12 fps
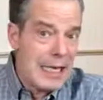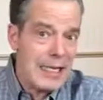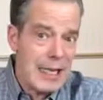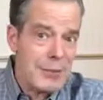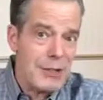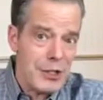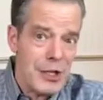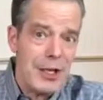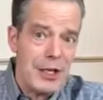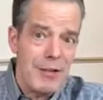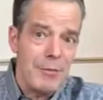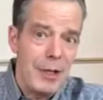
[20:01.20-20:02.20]
in-depth
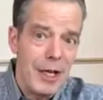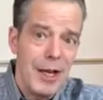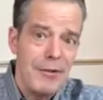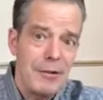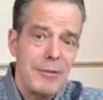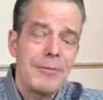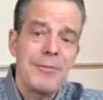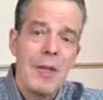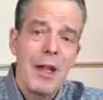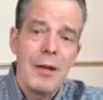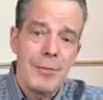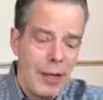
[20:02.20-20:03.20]
study of behavior,
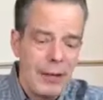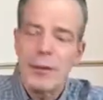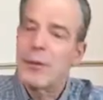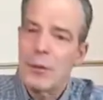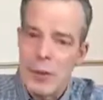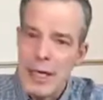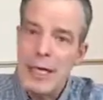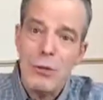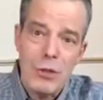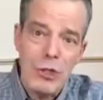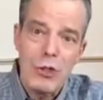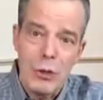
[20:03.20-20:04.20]
but what he
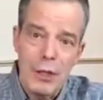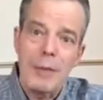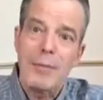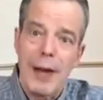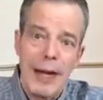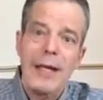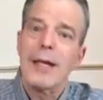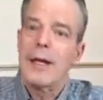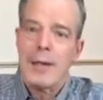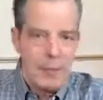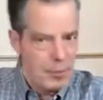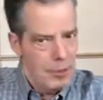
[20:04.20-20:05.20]
was doing by,
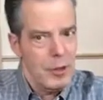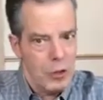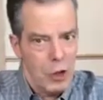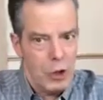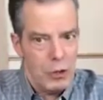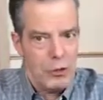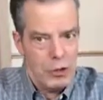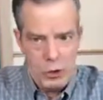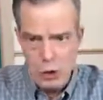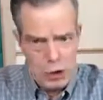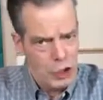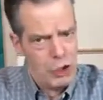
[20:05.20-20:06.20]
you know,
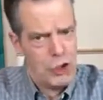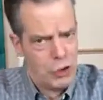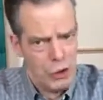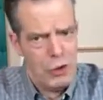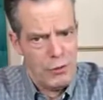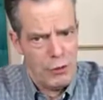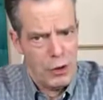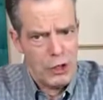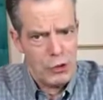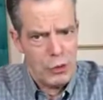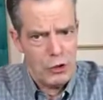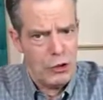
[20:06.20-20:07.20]
using a stern
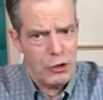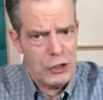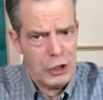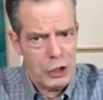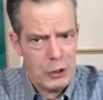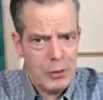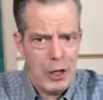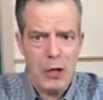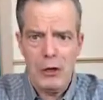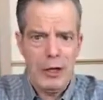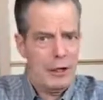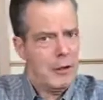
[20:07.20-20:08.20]
voice with little
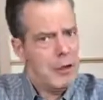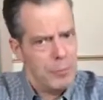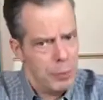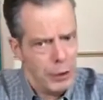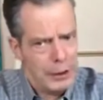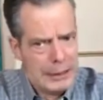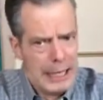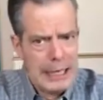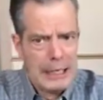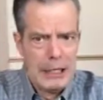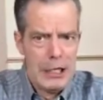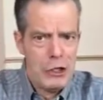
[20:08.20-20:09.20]
Tinkerbell and pulling
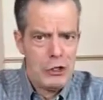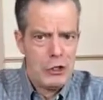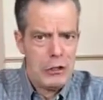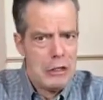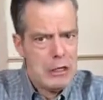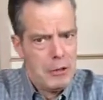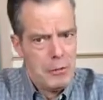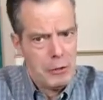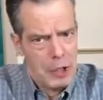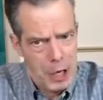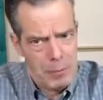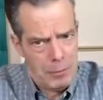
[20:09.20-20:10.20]
that leash, and,
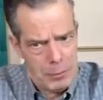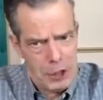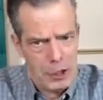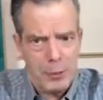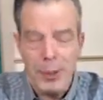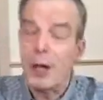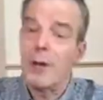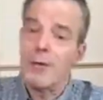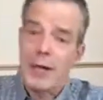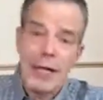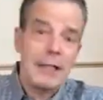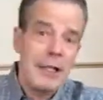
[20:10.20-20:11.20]
come, Tinkerbell,
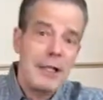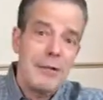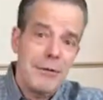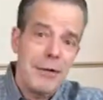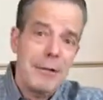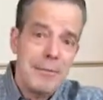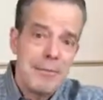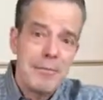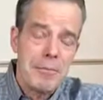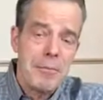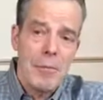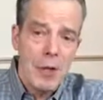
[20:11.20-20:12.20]
that kind of thing.
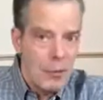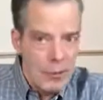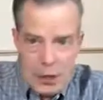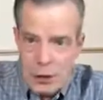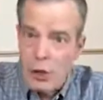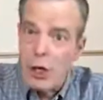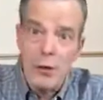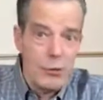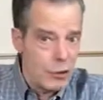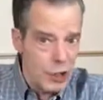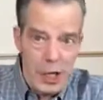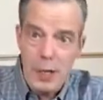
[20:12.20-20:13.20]
That dog
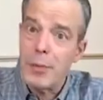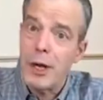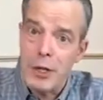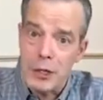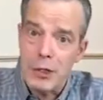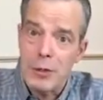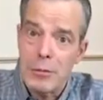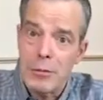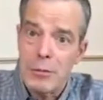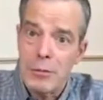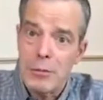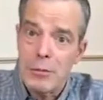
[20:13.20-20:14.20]
was getting punished.
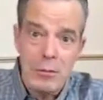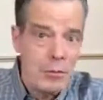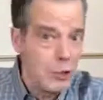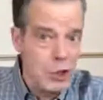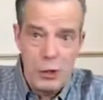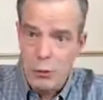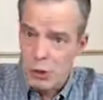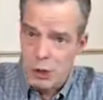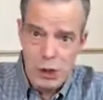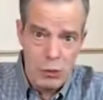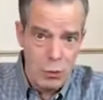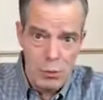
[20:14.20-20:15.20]
She was
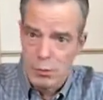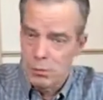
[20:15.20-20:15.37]
just